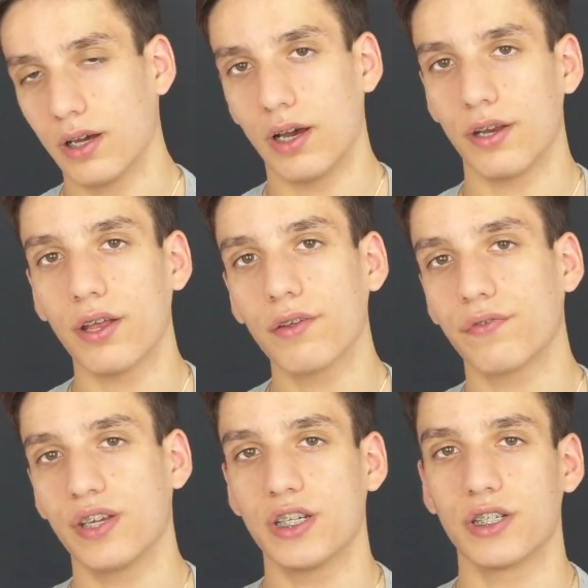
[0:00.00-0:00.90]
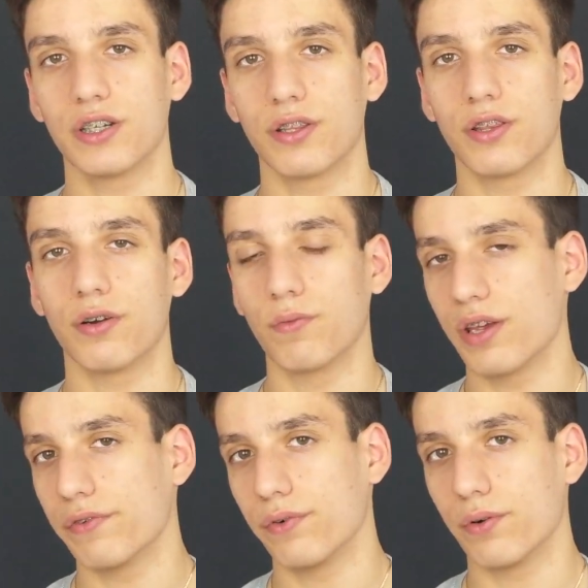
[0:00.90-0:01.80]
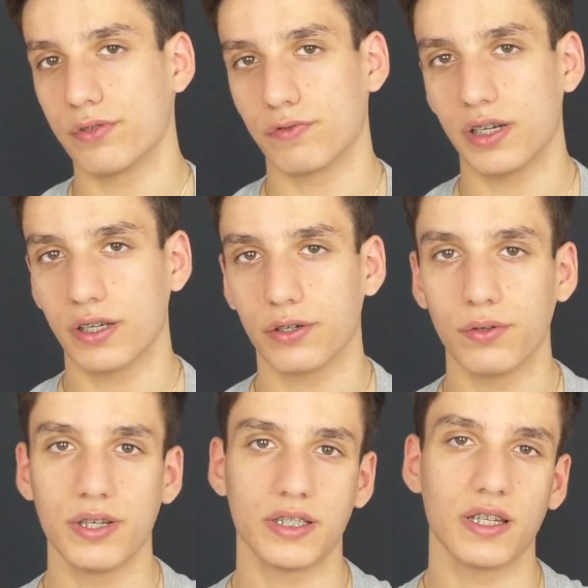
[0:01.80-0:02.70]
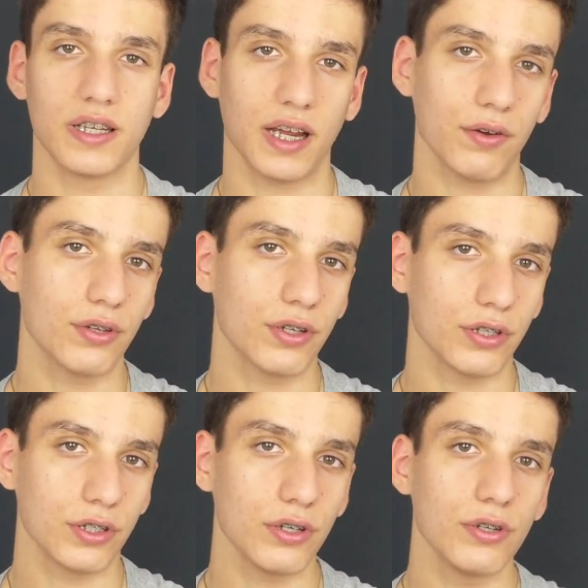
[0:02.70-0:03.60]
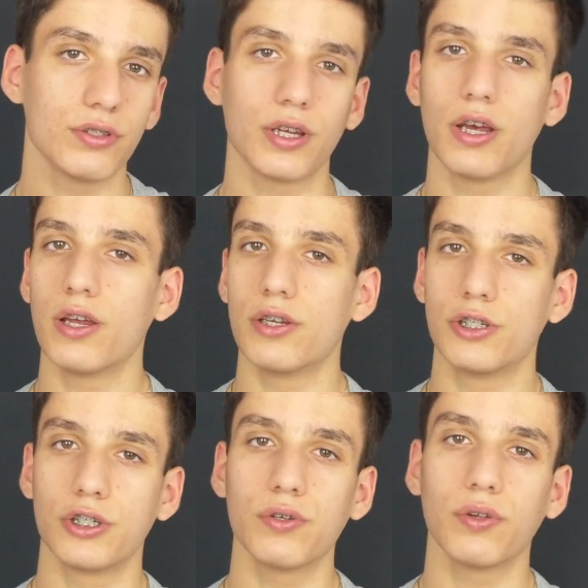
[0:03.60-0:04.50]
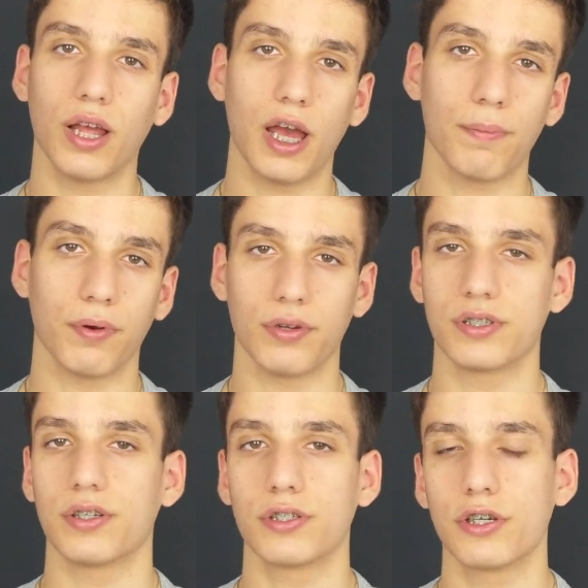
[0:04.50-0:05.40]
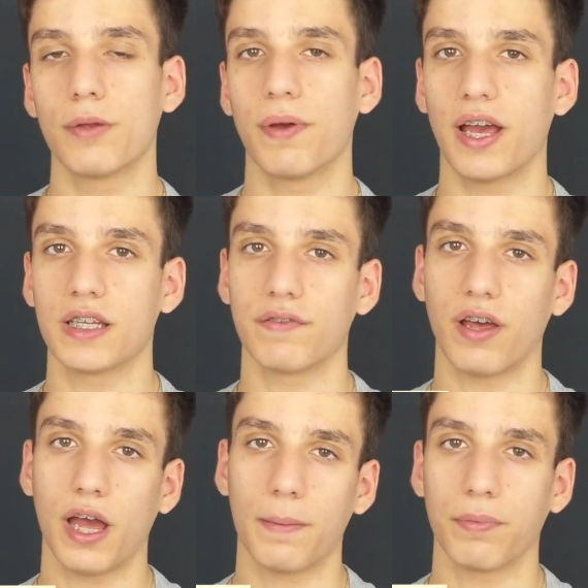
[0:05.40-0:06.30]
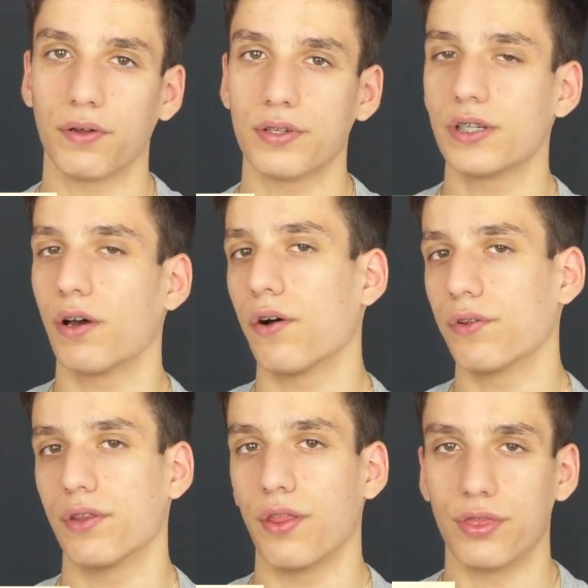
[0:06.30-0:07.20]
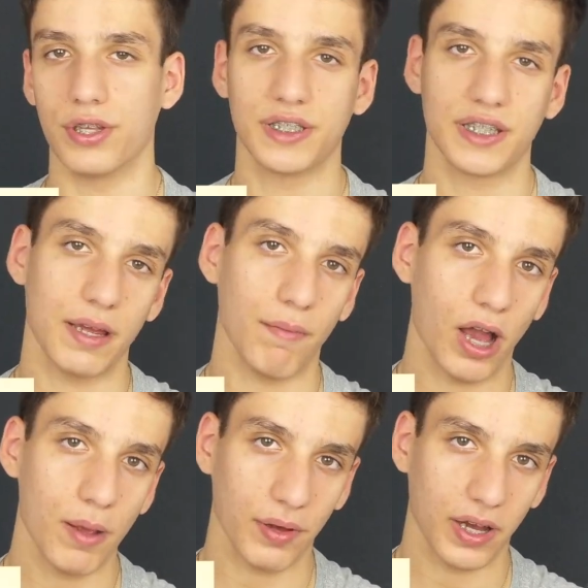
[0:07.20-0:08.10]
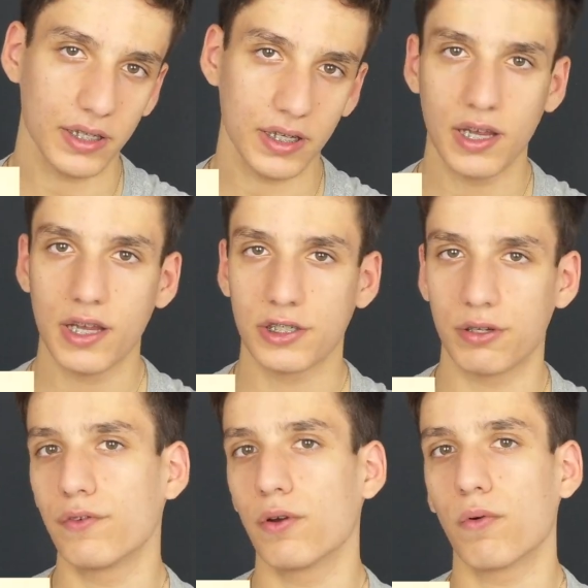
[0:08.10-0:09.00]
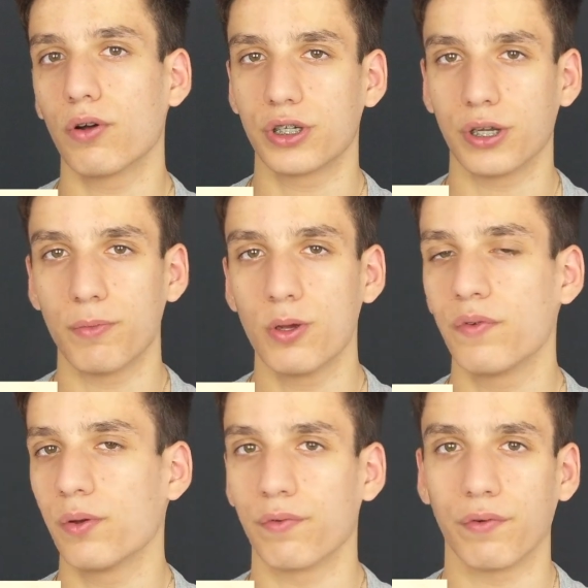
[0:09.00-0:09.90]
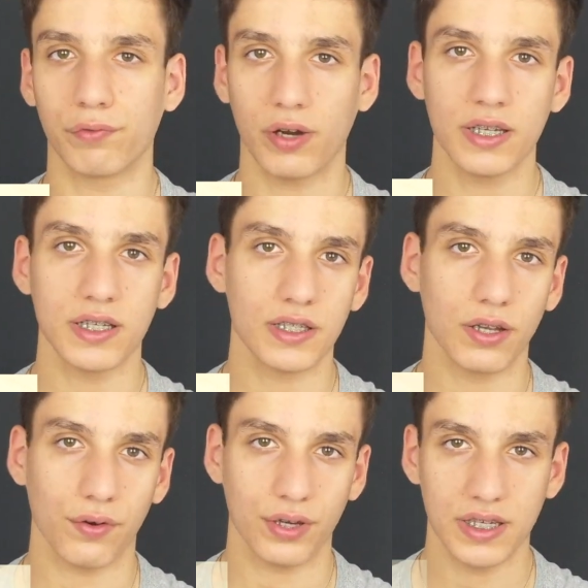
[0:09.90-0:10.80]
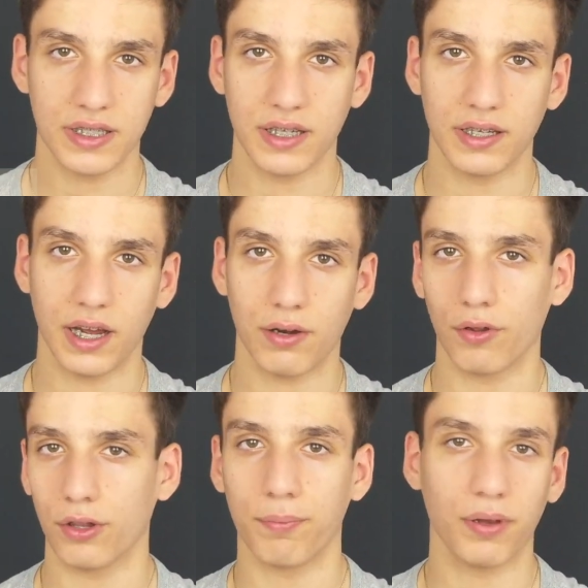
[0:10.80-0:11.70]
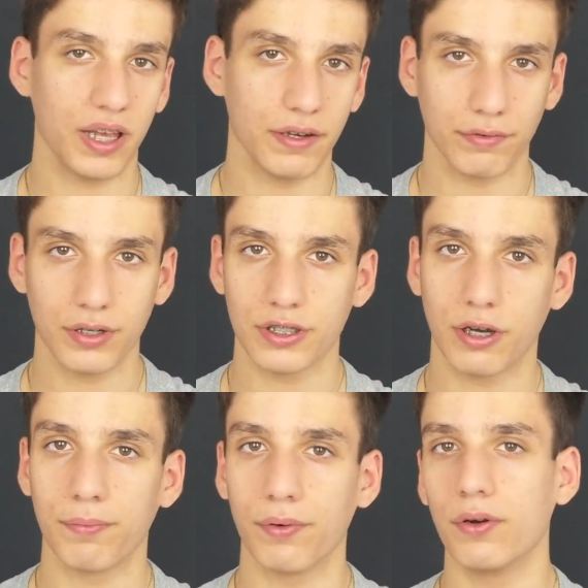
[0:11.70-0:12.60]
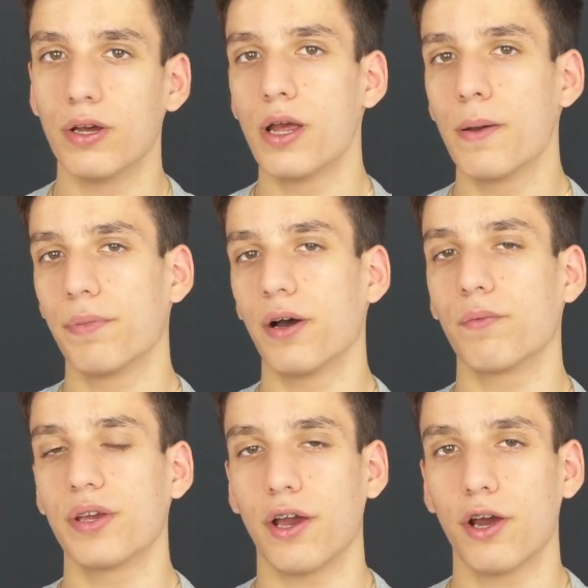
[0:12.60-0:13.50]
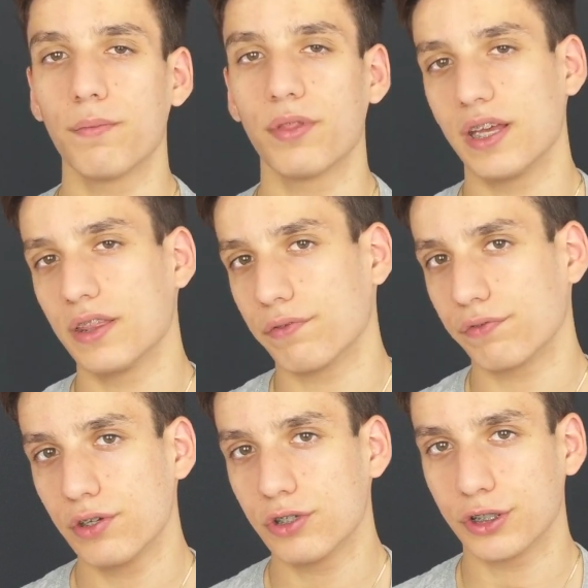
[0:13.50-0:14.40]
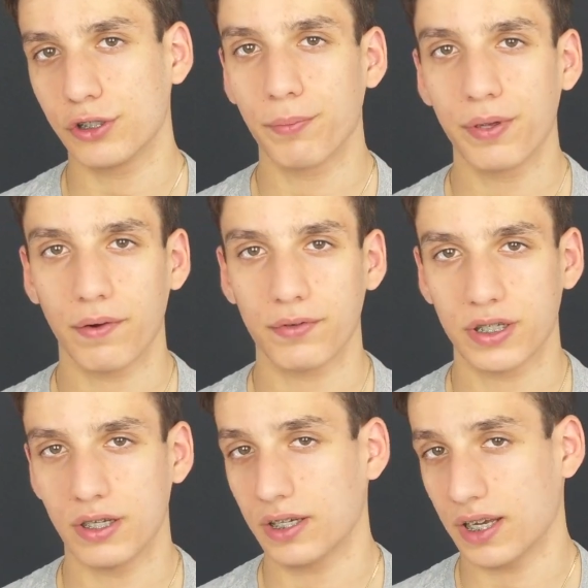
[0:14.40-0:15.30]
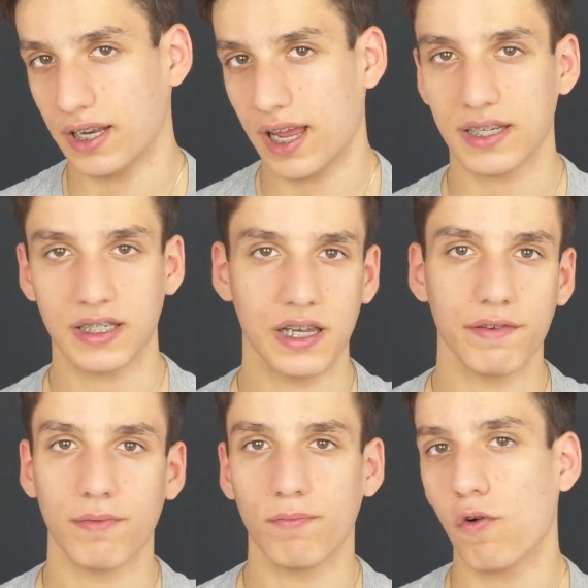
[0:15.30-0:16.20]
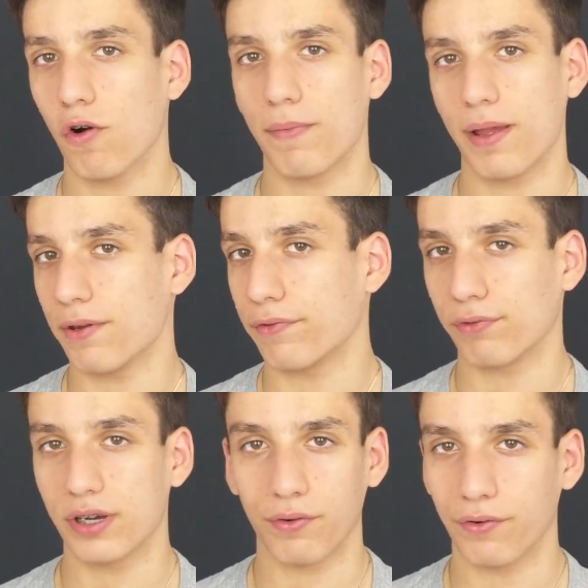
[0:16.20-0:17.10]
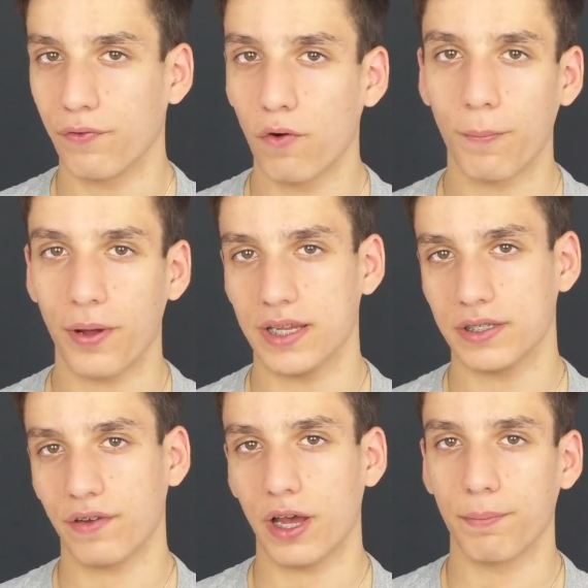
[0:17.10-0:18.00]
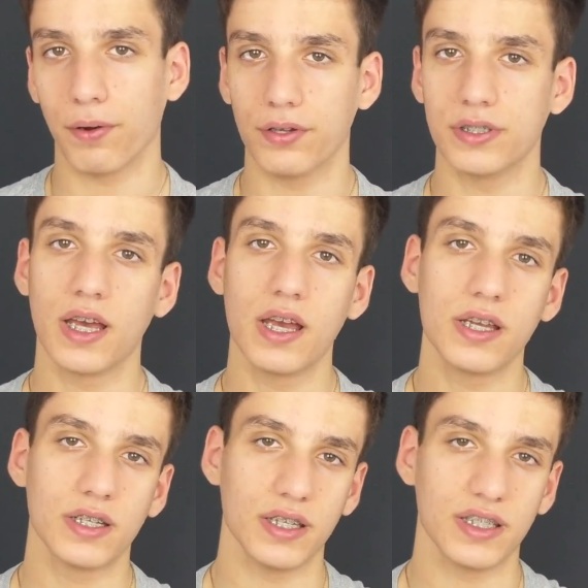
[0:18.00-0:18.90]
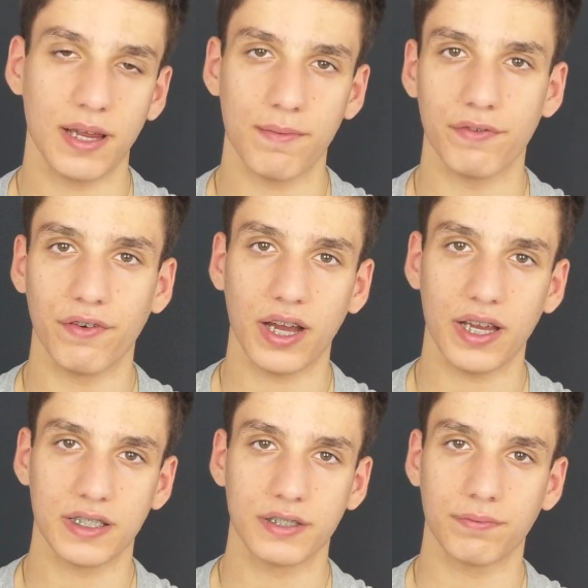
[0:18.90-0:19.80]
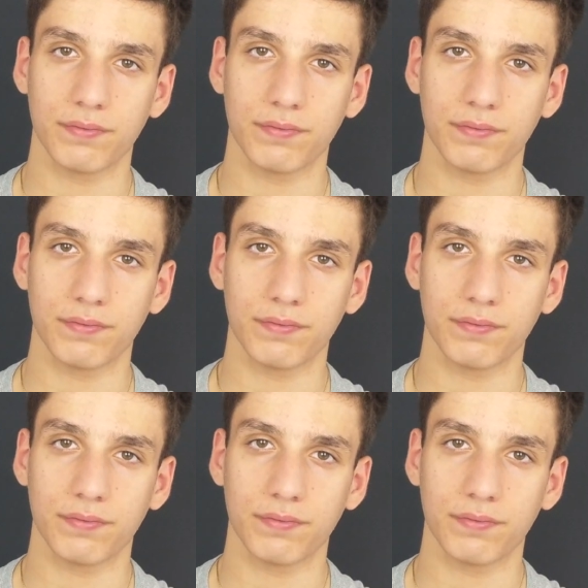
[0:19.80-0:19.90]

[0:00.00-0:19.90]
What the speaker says: Another feature that we thought was really cool is that now you can use dual AirPods, so two pairs of AirPods on the same iPad. So if you're watching a movie with a friend, it's a lot easier now, on the plane for example. But we hope that in the future you'll be able to connect even more, maybe 3 or 4 pairs of AirPods to the same device.